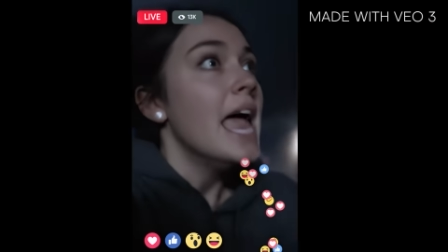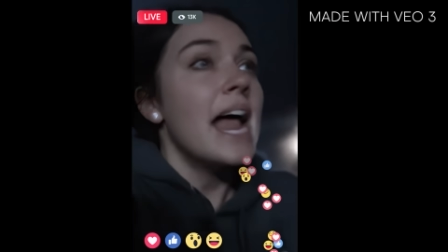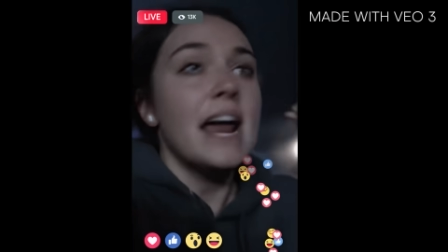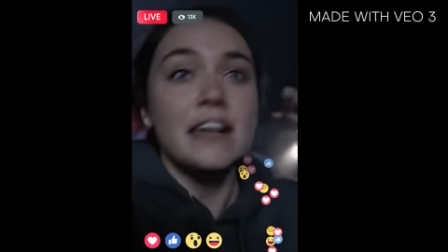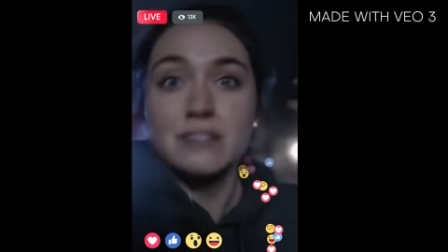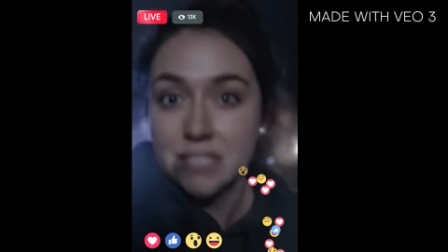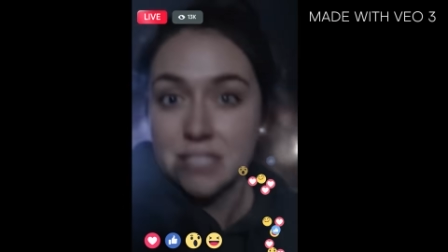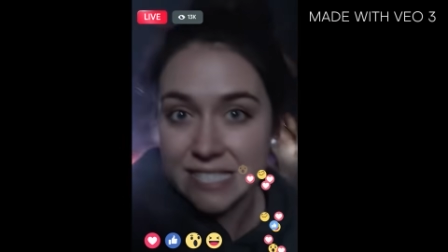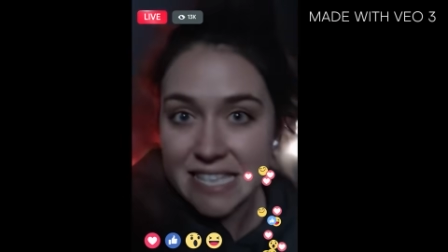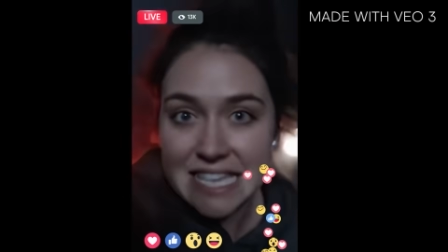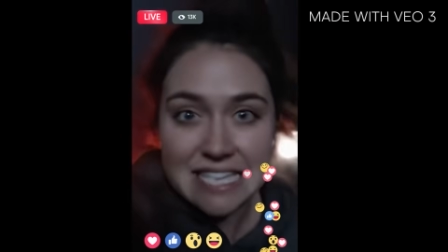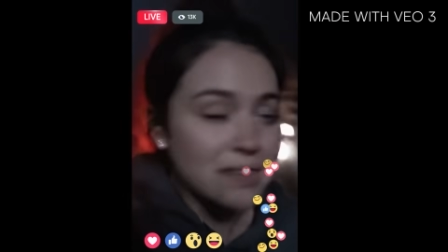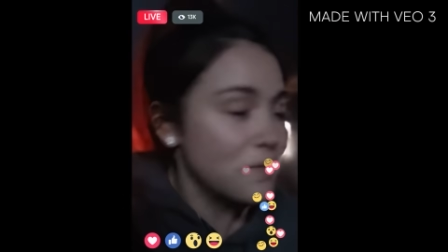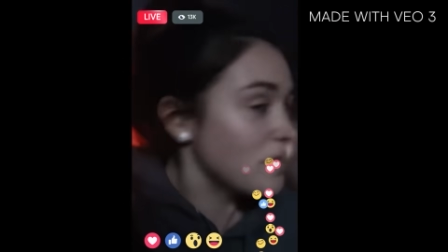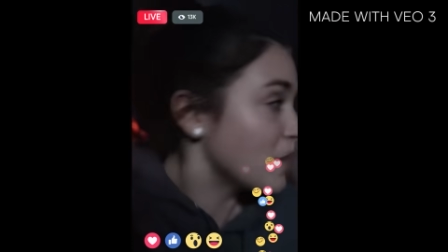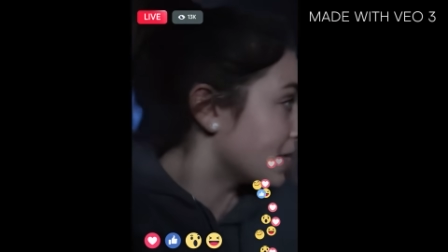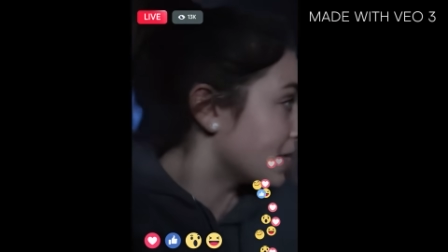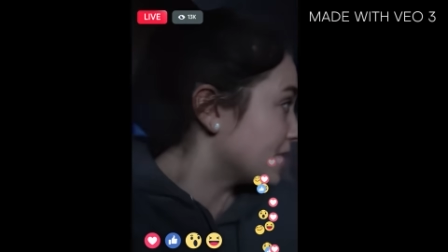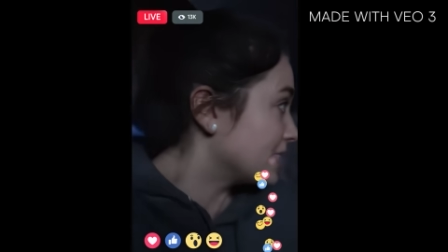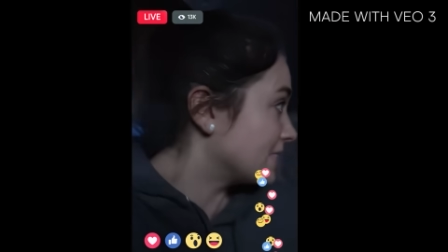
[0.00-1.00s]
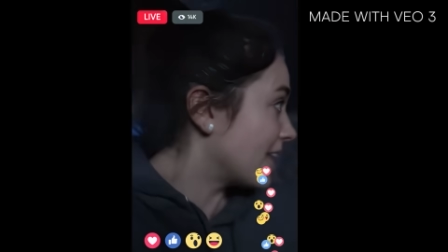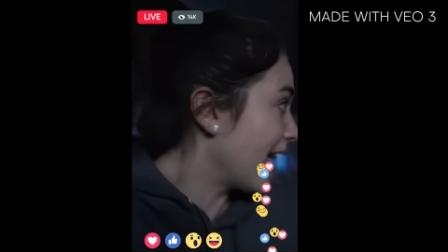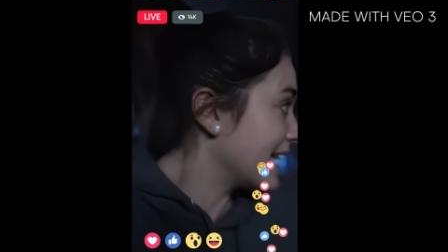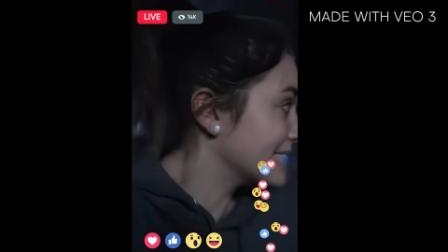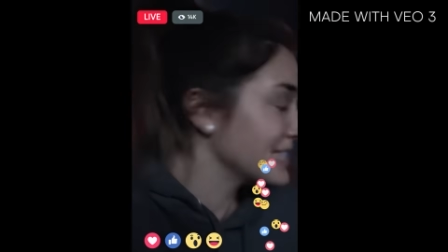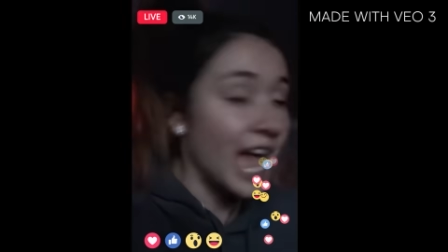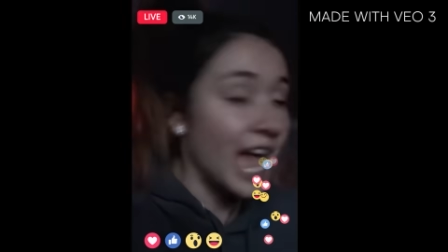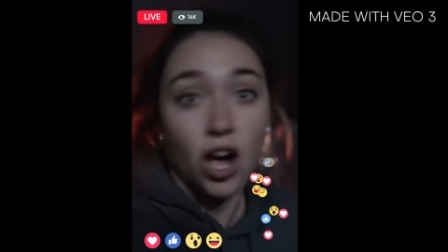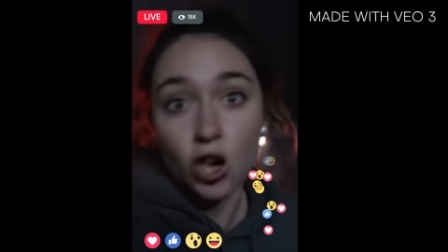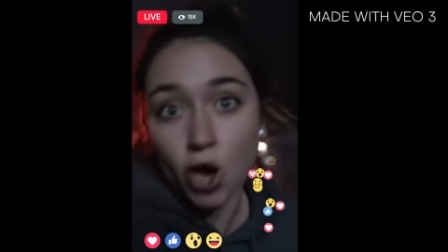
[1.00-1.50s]
If this gets a million
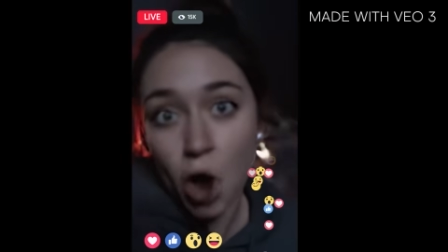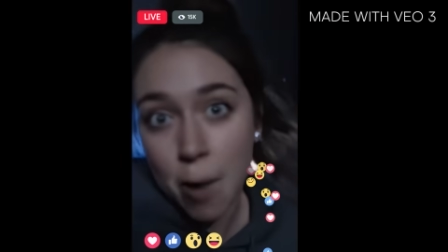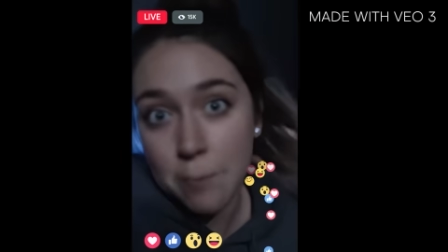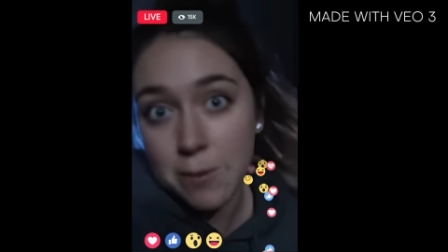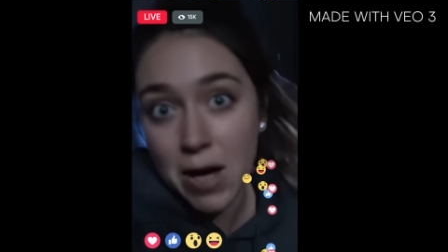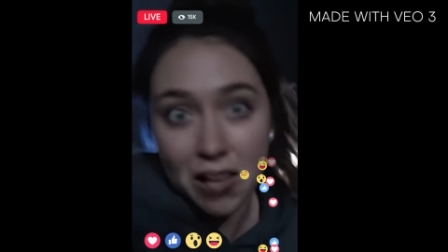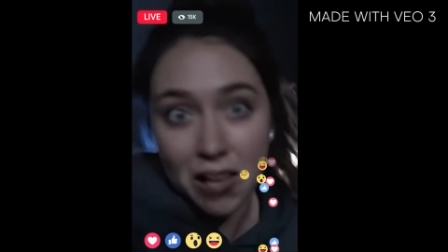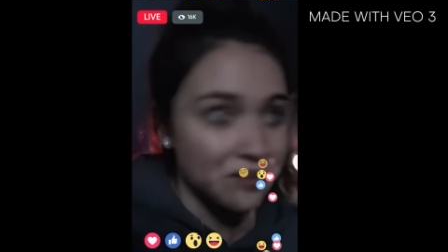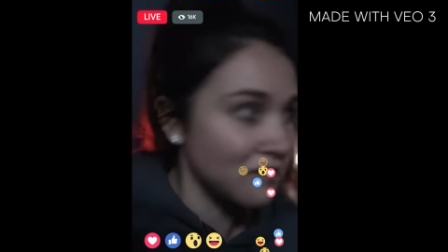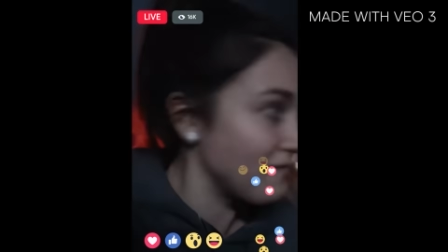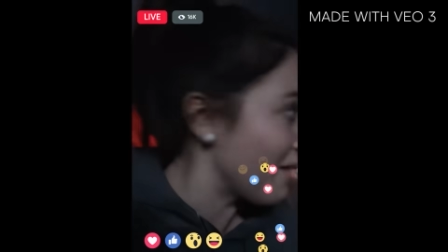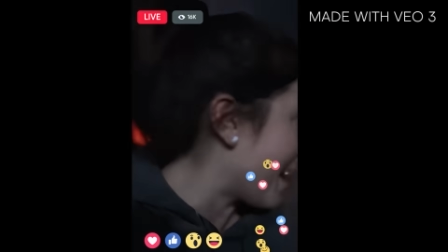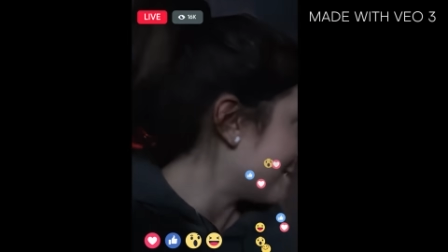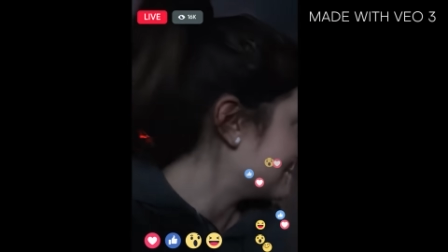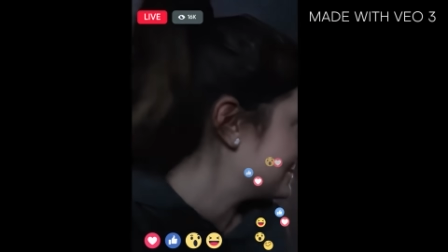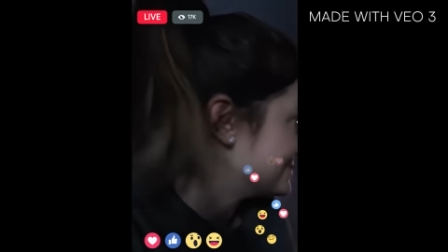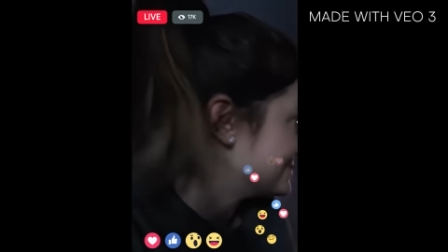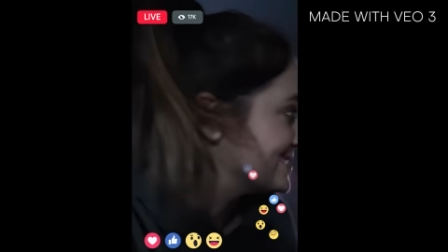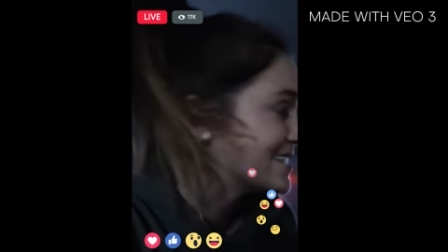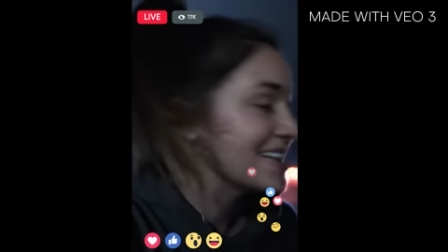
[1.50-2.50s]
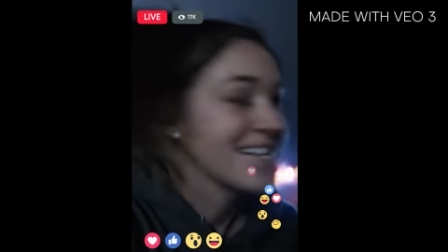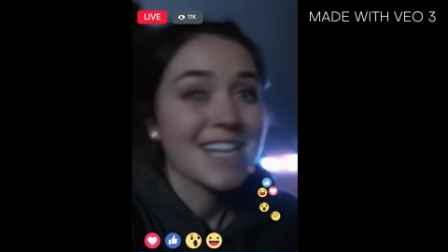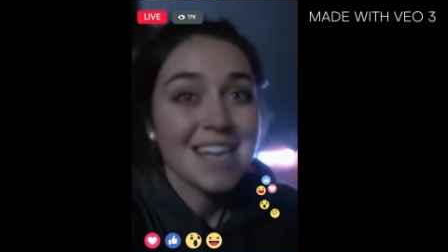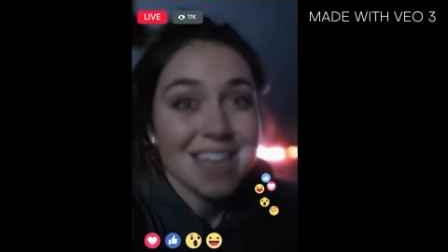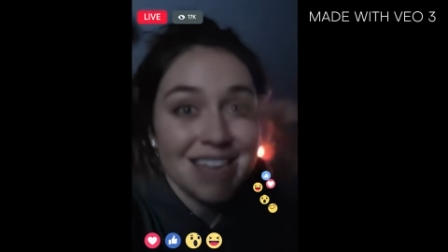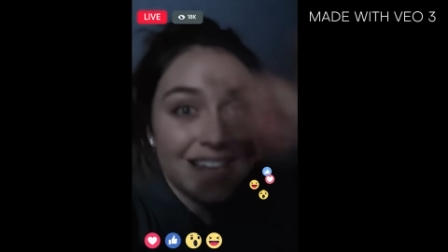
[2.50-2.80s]
likes, I'll go beyond the fence.